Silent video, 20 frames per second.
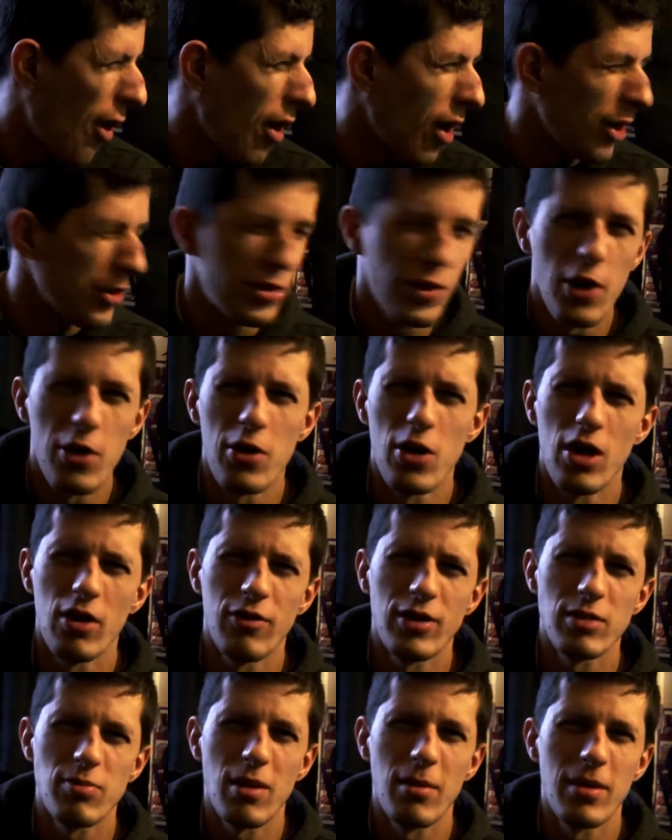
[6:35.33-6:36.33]
I don't know if
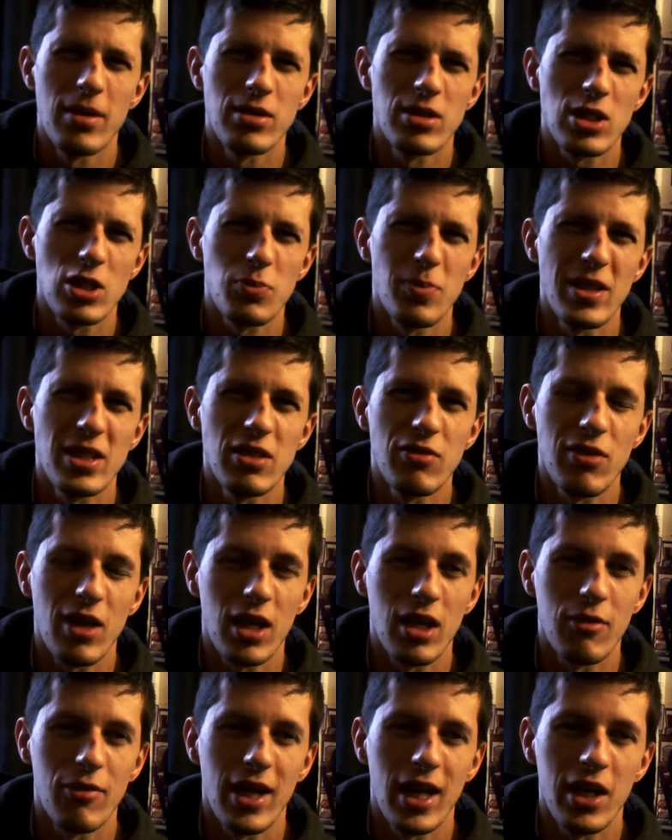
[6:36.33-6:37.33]
it's my most expensive
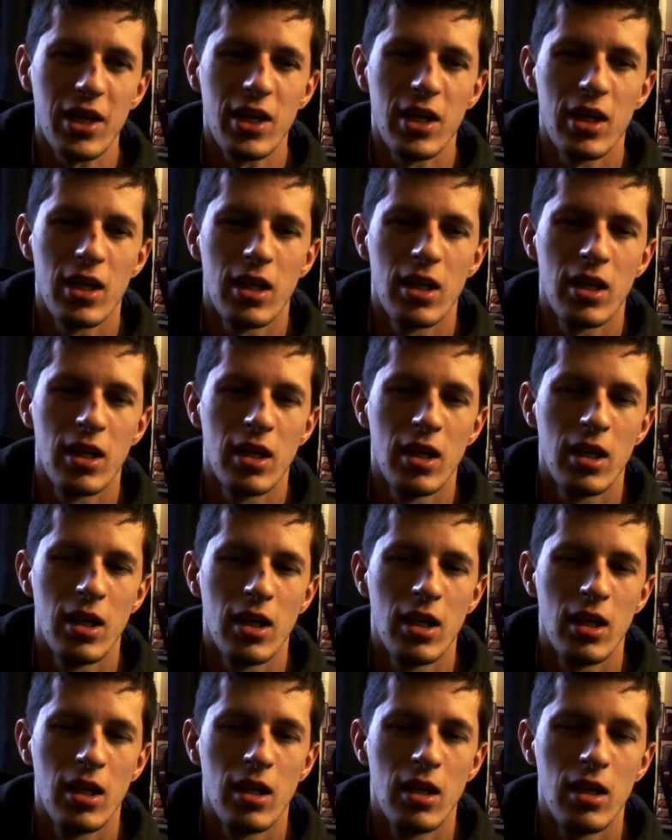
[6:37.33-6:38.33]
gun I've had.
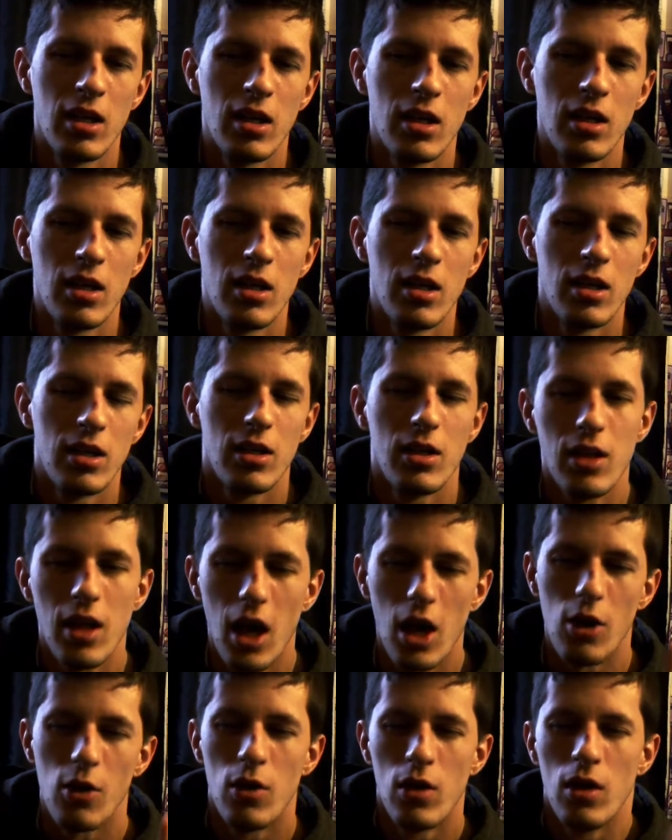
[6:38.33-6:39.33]

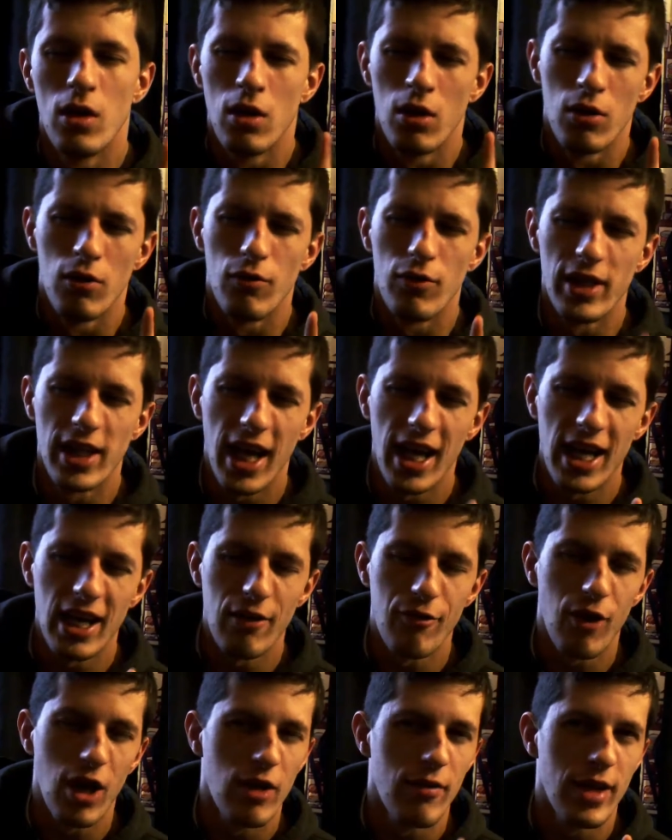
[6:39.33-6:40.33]
No, the
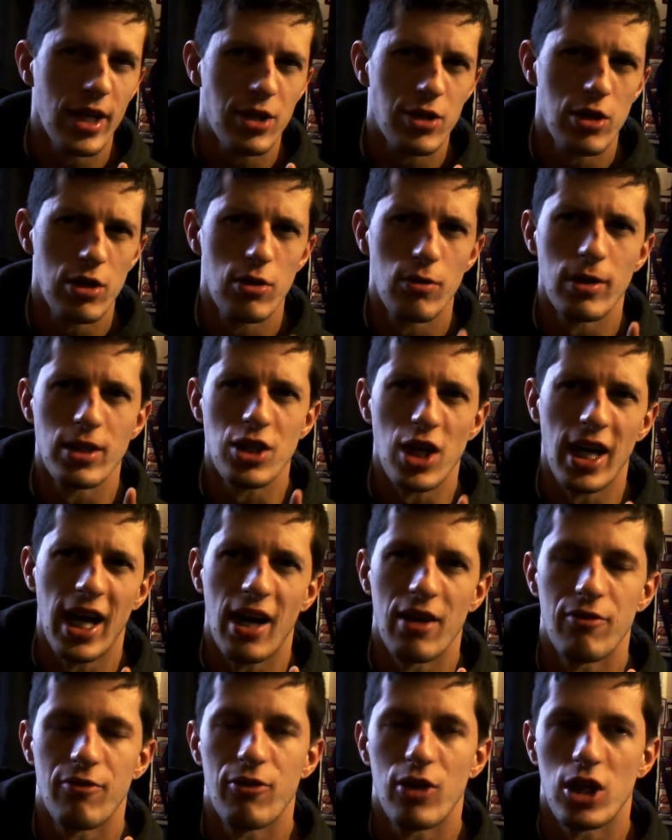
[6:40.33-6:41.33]
L85A2, which I
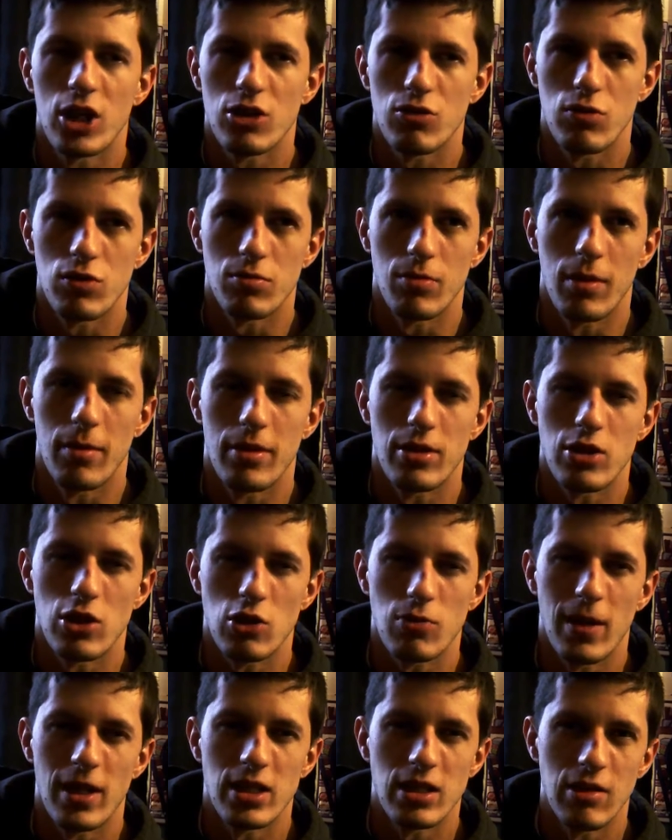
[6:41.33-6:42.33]
had first, was my most
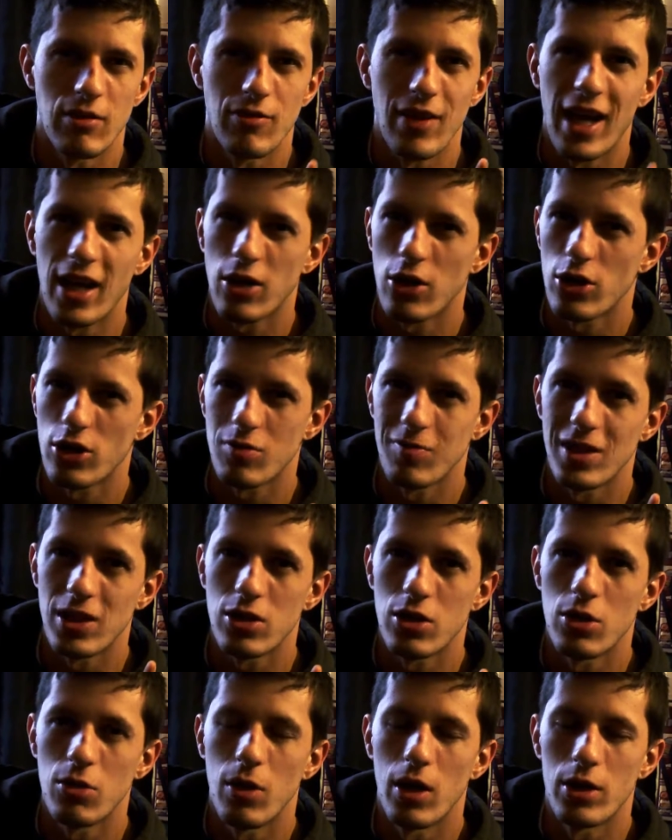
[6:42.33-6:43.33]
expensive. That cost me
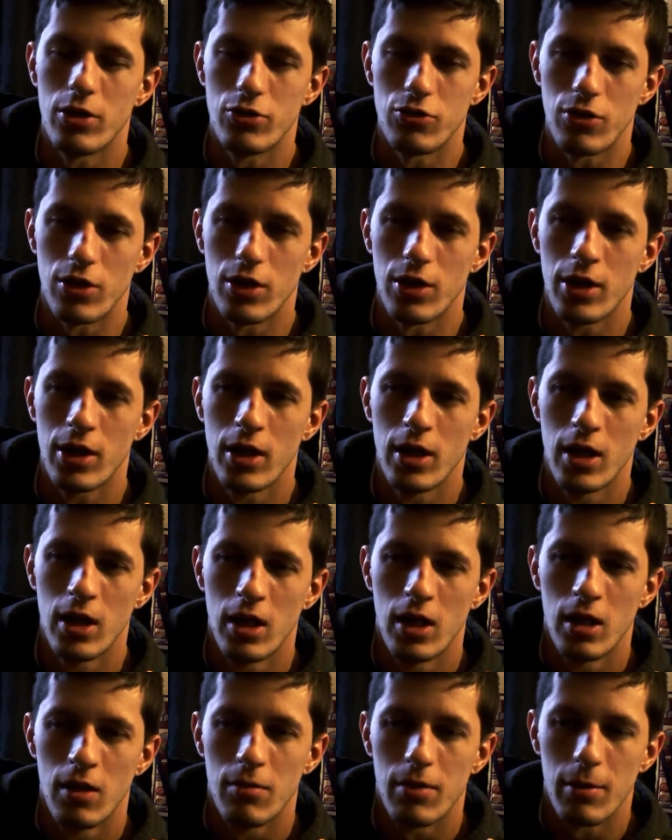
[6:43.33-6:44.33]
200.
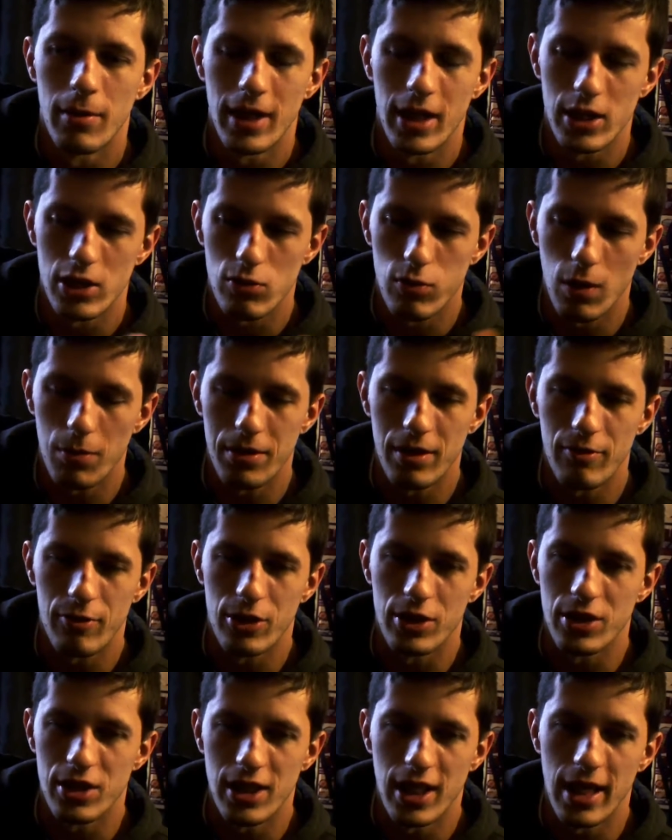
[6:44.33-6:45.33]
But when I swapped it for
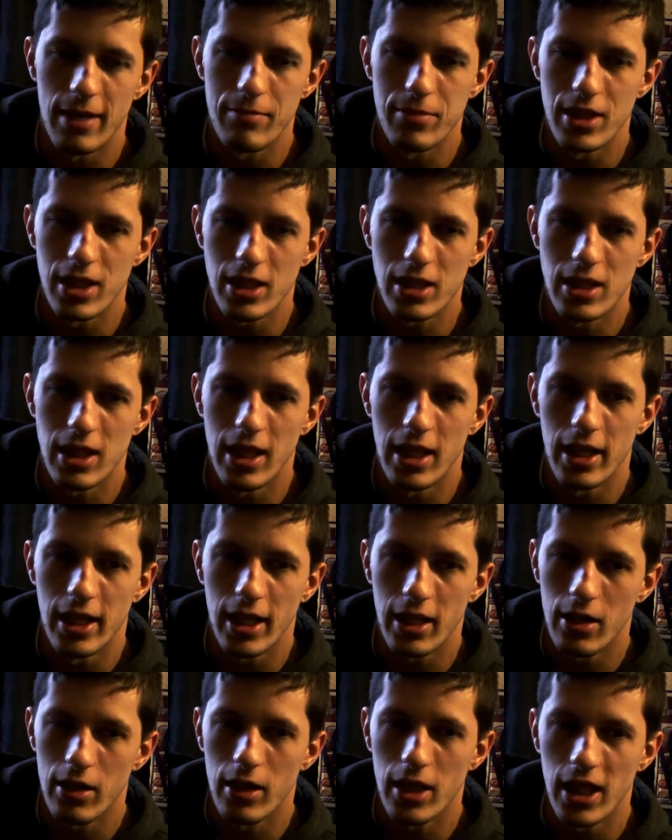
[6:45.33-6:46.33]
the CM16,
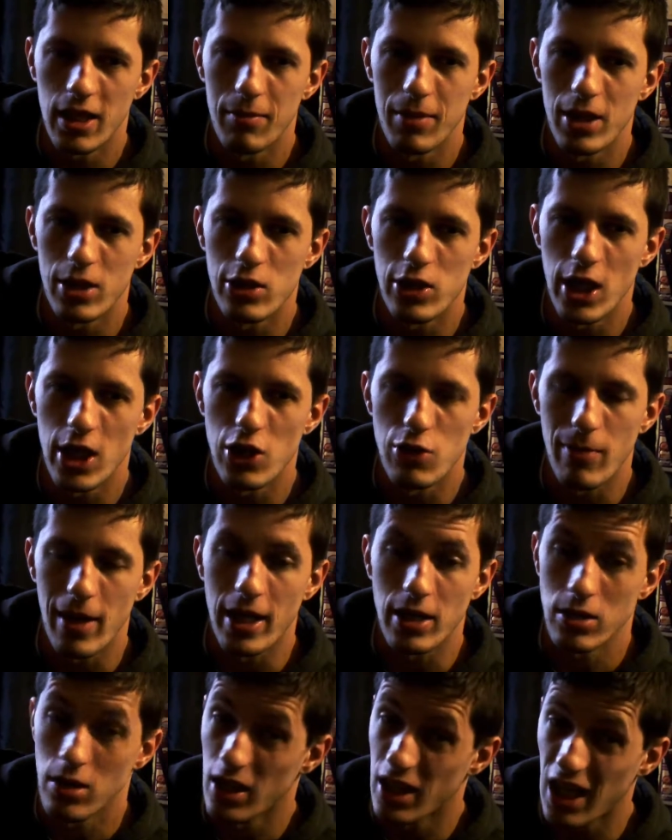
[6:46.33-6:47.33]
they couldn't give me the change
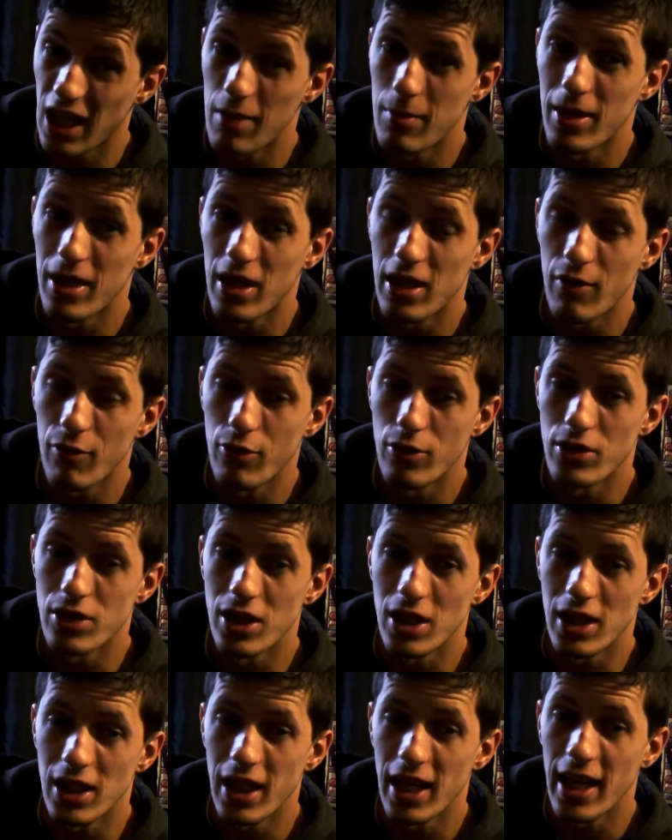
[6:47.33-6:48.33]
back, so they gave me the difference
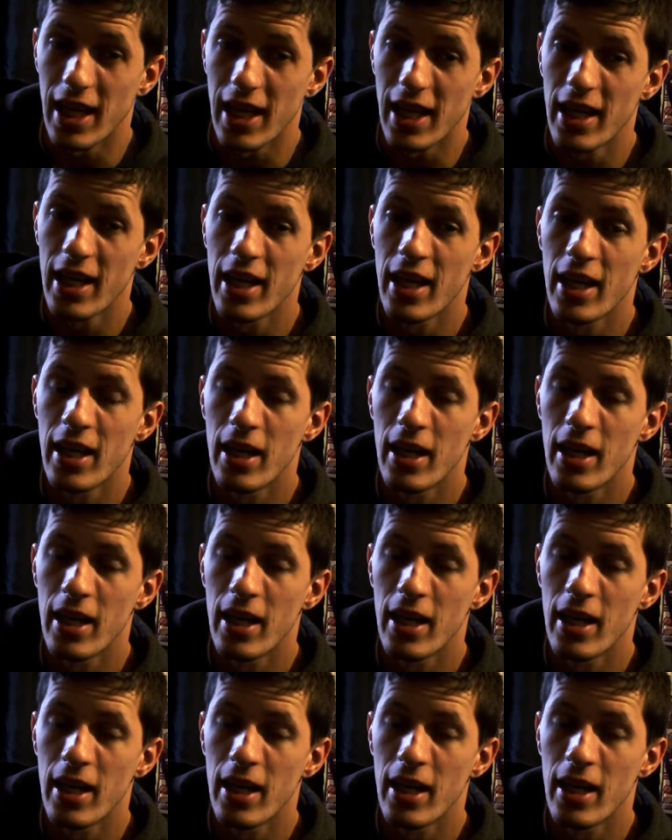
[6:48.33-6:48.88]
in gear.